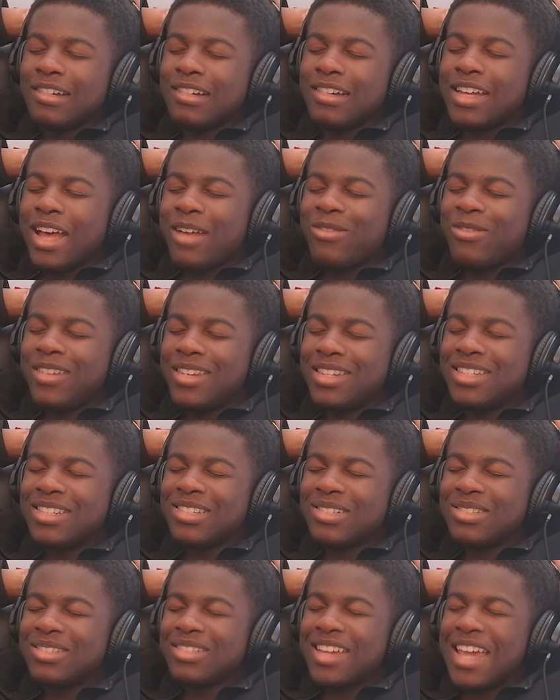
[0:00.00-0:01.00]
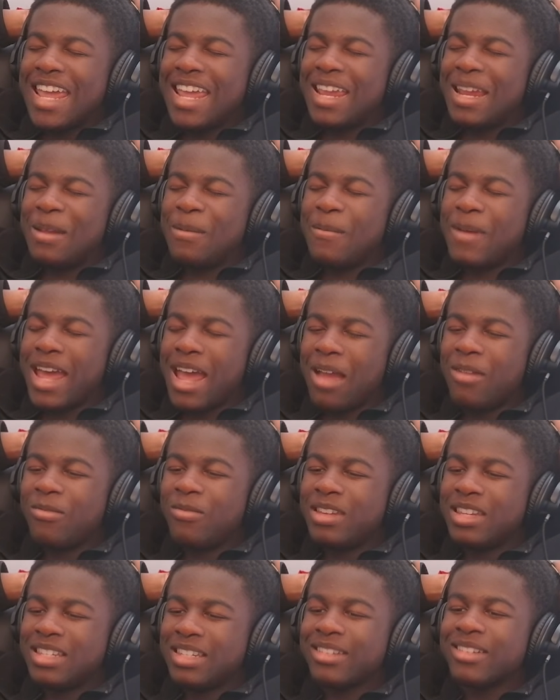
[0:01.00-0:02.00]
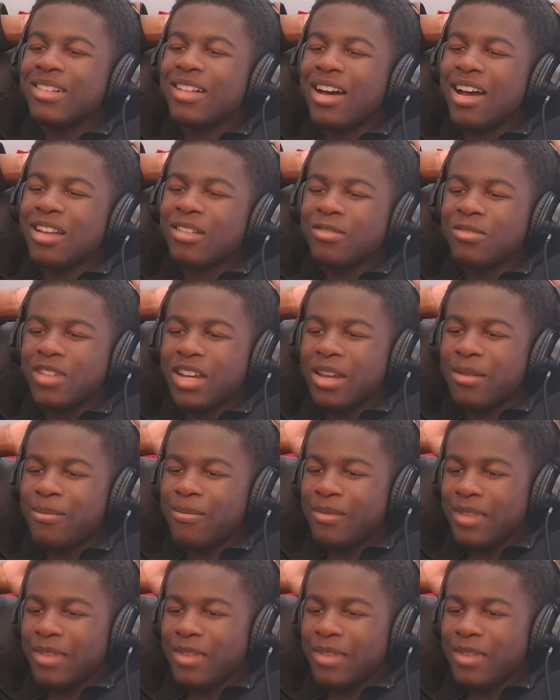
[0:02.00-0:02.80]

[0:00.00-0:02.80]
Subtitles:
every single game, every single iframe,